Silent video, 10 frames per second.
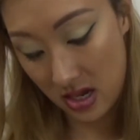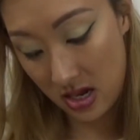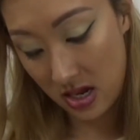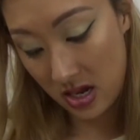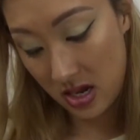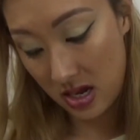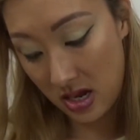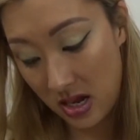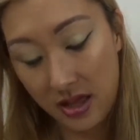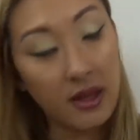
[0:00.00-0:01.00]

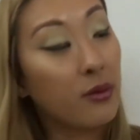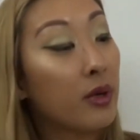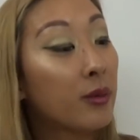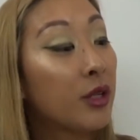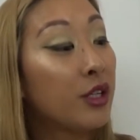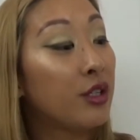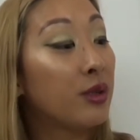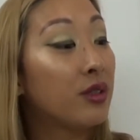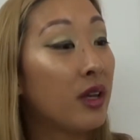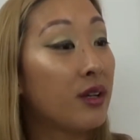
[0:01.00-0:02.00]
I think what I'm going to do
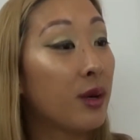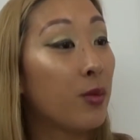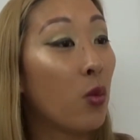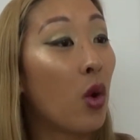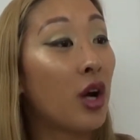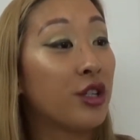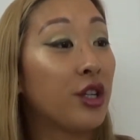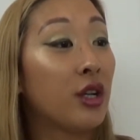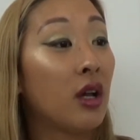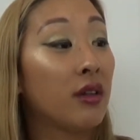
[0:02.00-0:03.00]
is end up
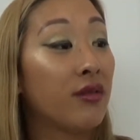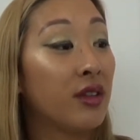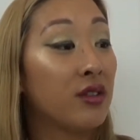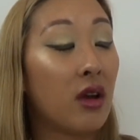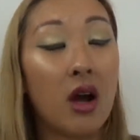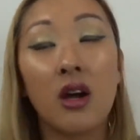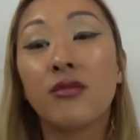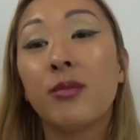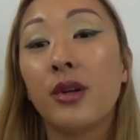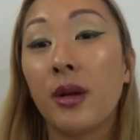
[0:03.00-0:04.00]
washing all of this
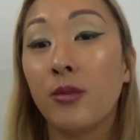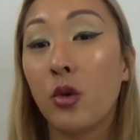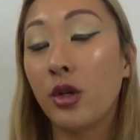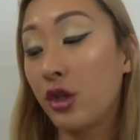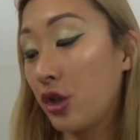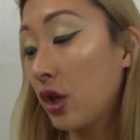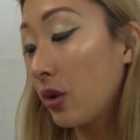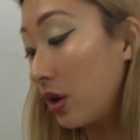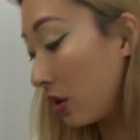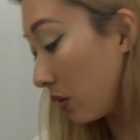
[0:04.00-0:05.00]
off, but I'm going to show
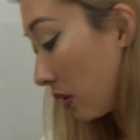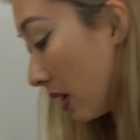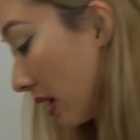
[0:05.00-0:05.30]
you.